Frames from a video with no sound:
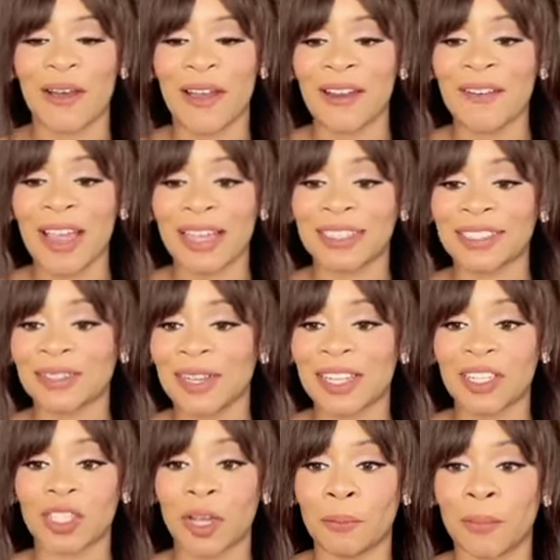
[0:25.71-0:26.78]
All right, so
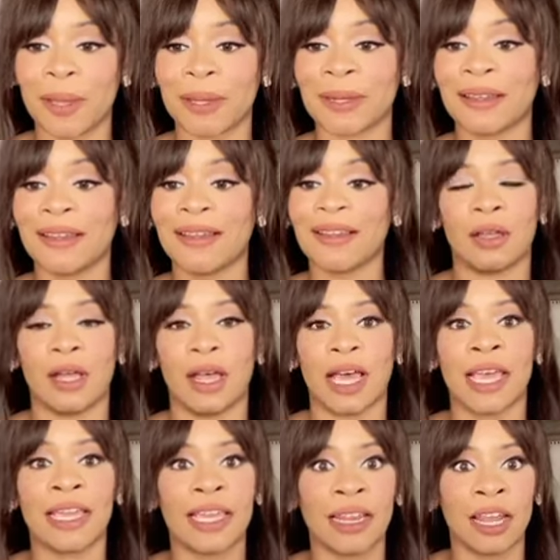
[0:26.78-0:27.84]
let's jump in.
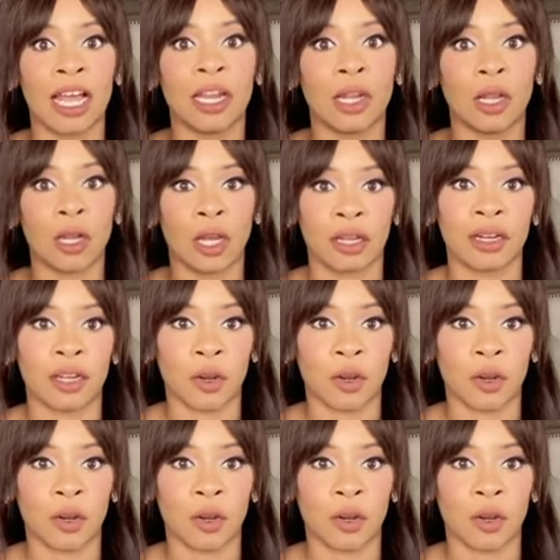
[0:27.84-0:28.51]
I get a lot